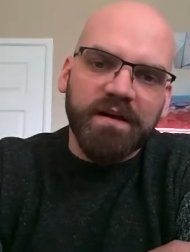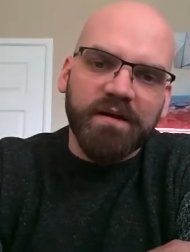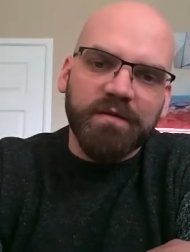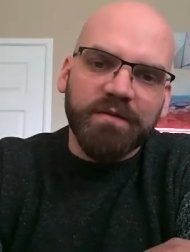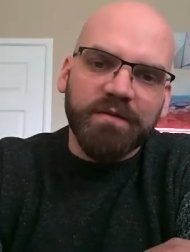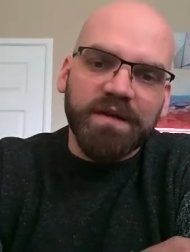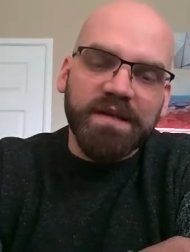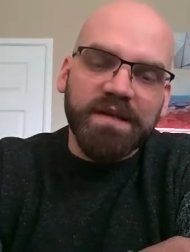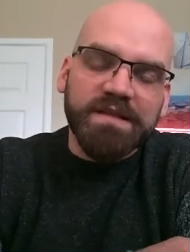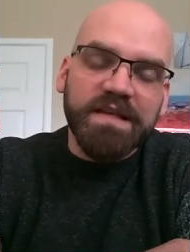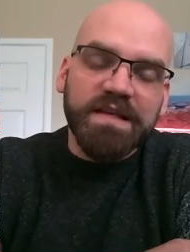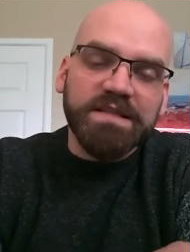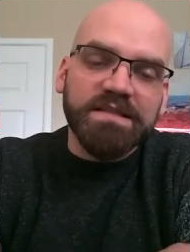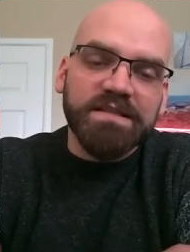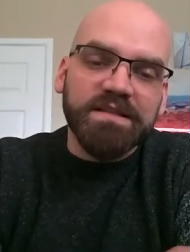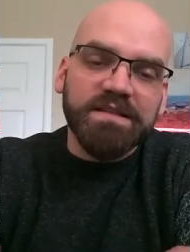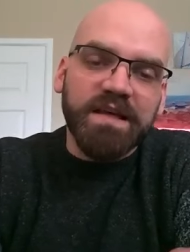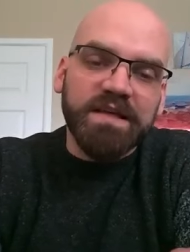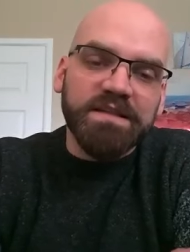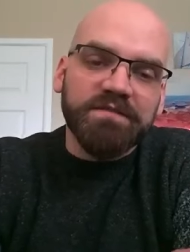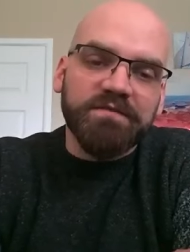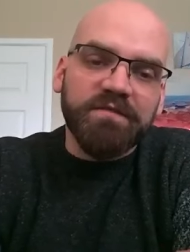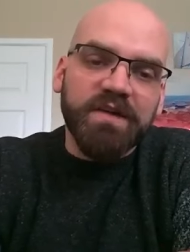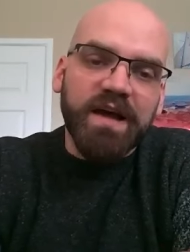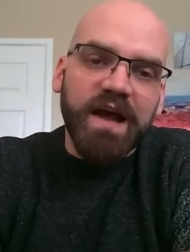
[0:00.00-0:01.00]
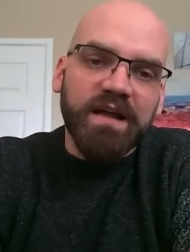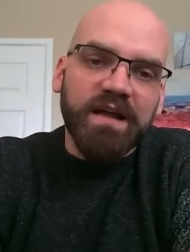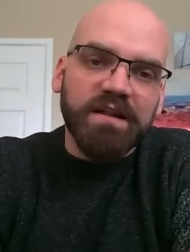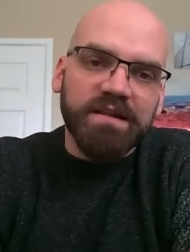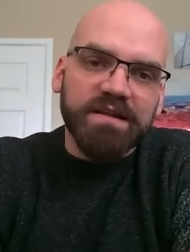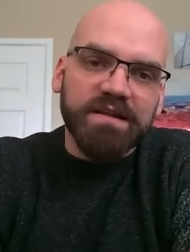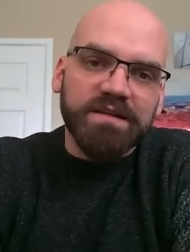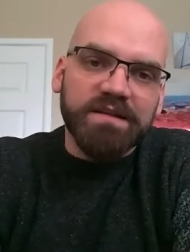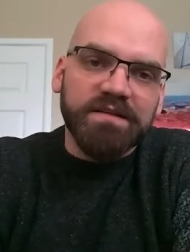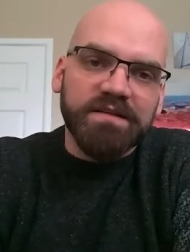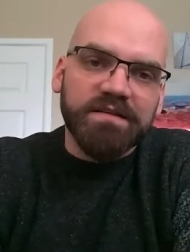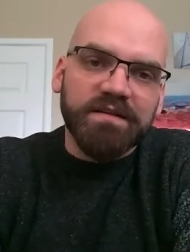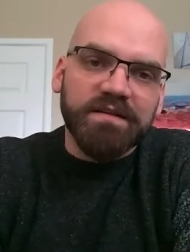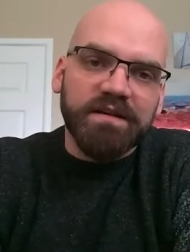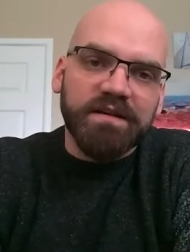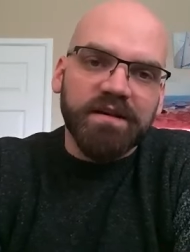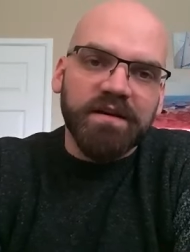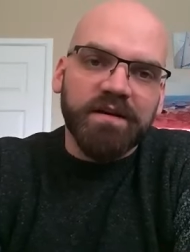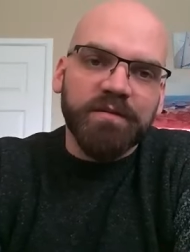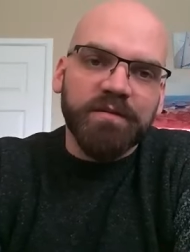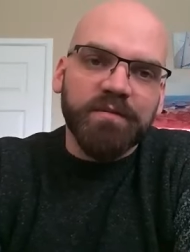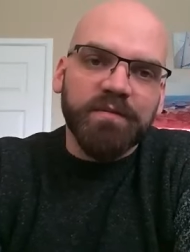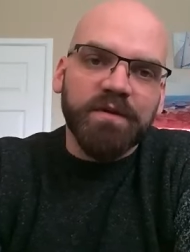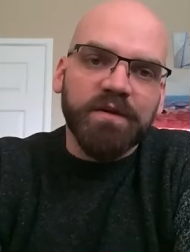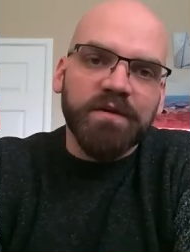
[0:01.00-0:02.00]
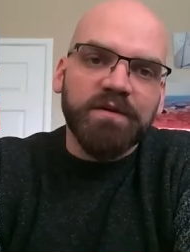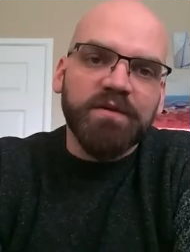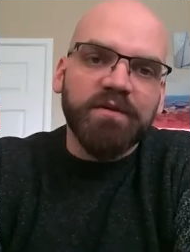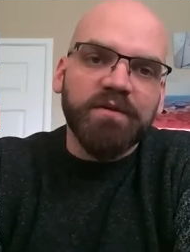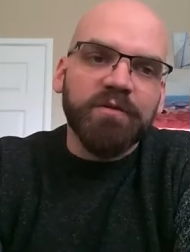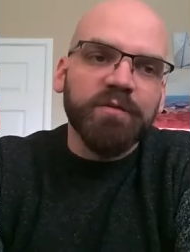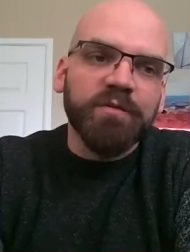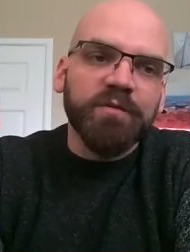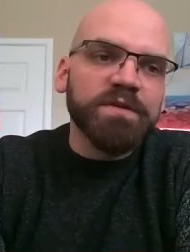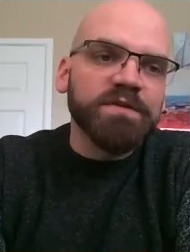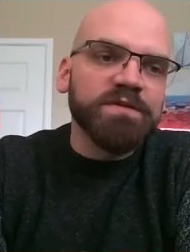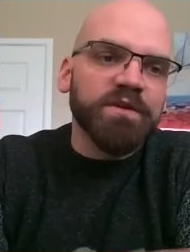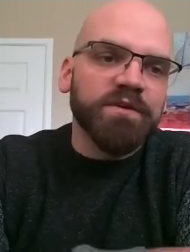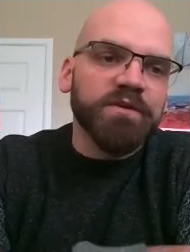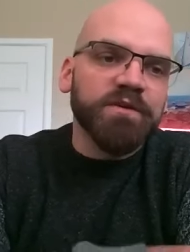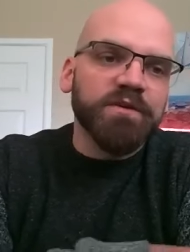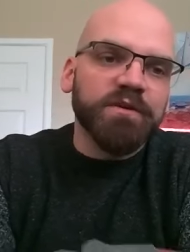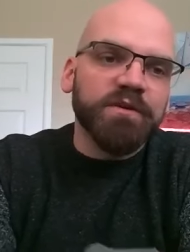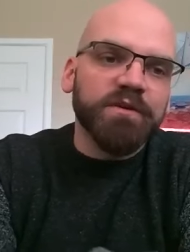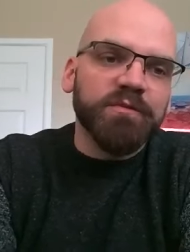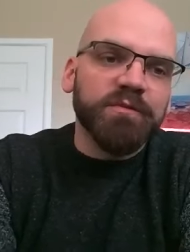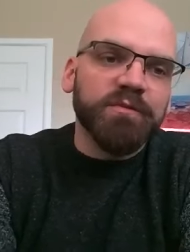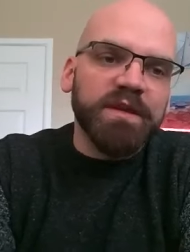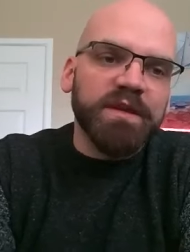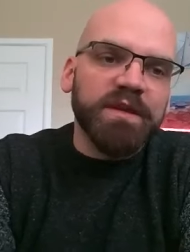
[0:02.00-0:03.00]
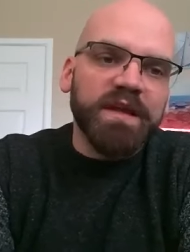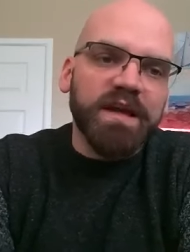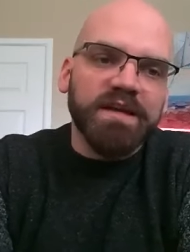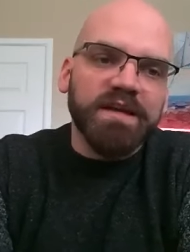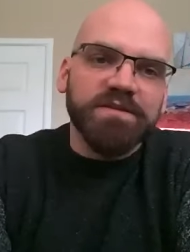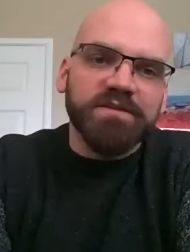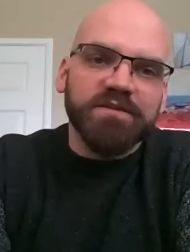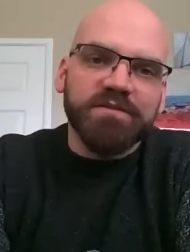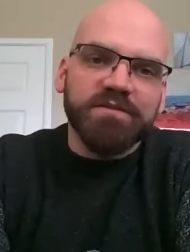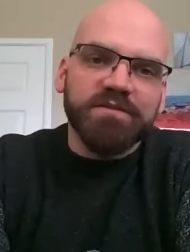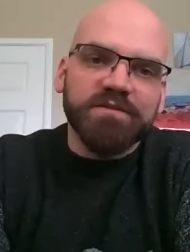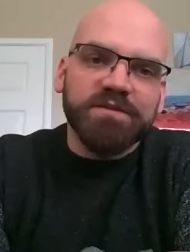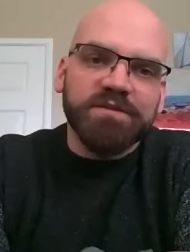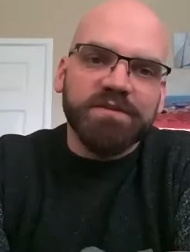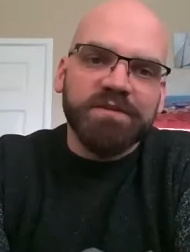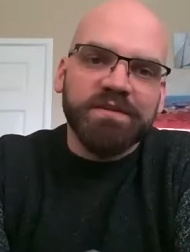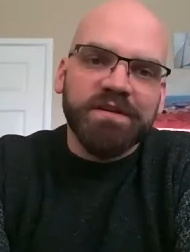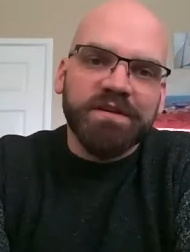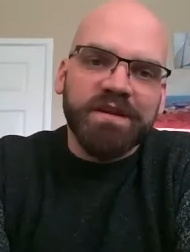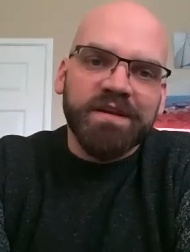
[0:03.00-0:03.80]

because um, that's that's valid um, humans are good bsers